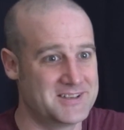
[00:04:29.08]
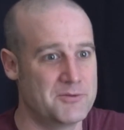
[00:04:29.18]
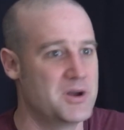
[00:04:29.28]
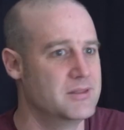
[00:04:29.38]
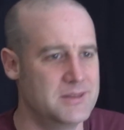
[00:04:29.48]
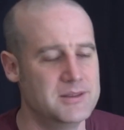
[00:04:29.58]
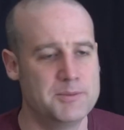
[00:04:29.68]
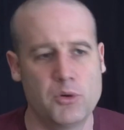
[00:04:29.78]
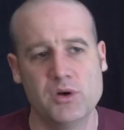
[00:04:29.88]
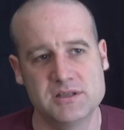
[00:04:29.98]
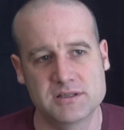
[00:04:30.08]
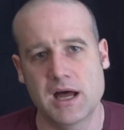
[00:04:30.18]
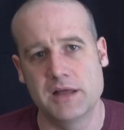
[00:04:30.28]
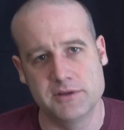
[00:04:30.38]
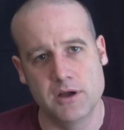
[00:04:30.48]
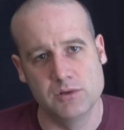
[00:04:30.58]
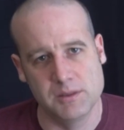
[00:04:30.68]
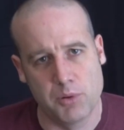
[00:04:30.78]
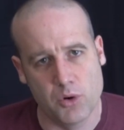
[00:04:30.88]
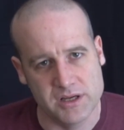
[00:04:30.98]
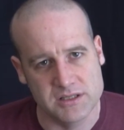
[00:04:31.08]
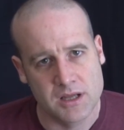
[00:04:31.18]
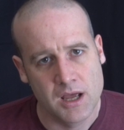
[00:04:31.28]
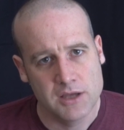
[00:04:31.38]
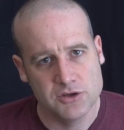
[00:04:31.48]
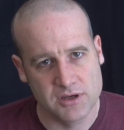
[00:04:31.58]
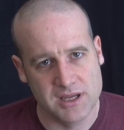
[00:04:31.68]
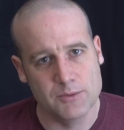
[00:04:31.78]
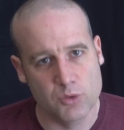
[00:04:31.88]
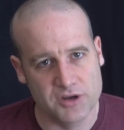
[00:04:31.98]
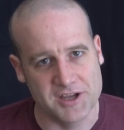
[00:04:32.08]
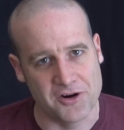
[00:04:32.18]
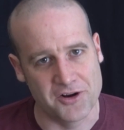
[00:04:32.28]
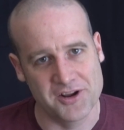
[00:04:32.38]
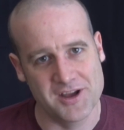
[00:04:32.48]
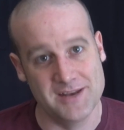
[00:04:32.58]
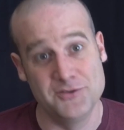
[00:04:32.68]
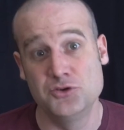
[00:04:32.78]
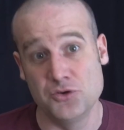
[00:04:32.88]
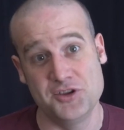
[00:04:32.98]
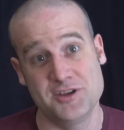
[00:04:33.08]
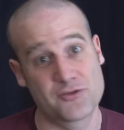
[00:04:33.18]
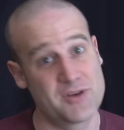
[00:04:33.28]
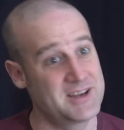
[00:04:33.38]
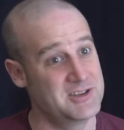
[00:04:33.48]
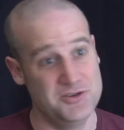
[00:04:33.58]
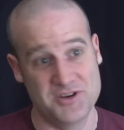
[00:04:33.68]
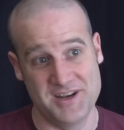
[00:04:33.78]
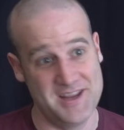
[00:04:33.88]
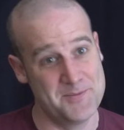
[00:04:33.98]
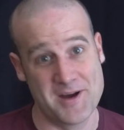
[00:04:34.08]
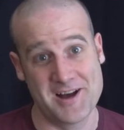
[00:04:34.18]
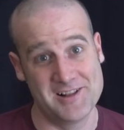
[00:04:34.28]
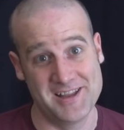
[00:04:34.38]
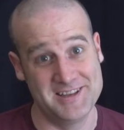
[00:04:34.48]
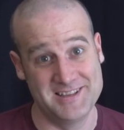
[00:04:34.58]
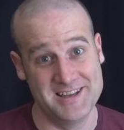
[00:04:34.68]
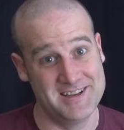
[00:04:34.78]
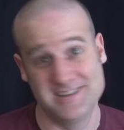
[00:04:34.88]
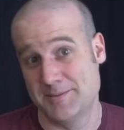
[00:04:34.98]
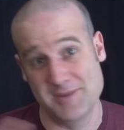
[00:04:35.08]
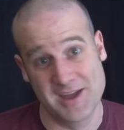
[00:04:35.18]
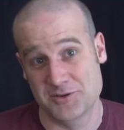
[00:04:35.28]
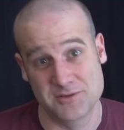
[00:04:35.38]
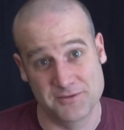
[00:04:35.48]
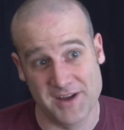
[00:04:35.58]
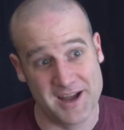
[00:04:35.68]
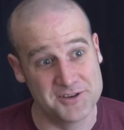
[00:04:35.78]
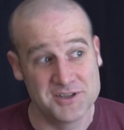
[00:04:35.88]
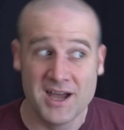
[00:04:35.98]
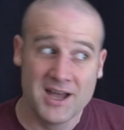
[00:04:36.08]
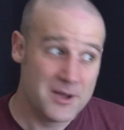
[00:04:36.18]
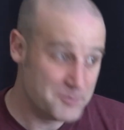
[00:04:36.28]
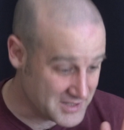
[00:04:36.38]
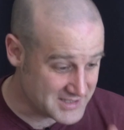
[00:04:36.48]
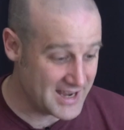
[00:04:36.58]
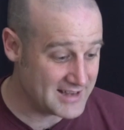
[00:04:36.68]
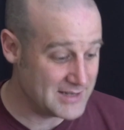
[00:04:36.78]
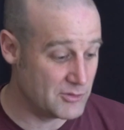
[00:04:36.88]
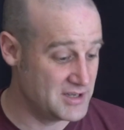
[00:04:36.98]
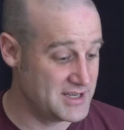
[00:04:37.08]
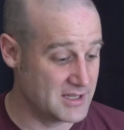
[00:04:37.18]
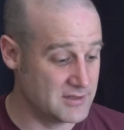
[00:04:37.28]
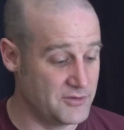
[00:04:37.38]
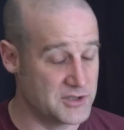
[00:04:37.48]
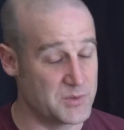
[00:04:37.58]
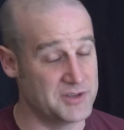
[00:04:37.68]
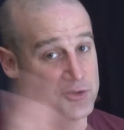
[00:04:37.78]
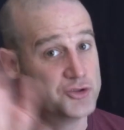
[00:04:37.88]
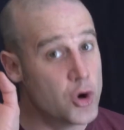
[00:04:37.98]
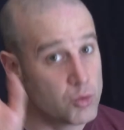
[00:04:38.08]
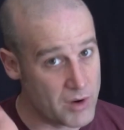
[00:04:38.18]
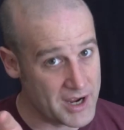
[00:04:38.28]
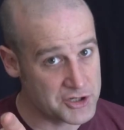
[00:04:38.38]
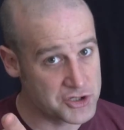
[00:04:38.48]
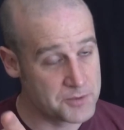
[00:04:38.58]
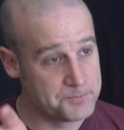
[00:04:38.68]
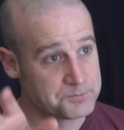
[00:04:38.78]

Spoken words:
aren't the only point. You can keep working on it. And if you do think you've cracked it, you can email and send in something else you've found. But sadly, we're only taking the first one. So don't rush.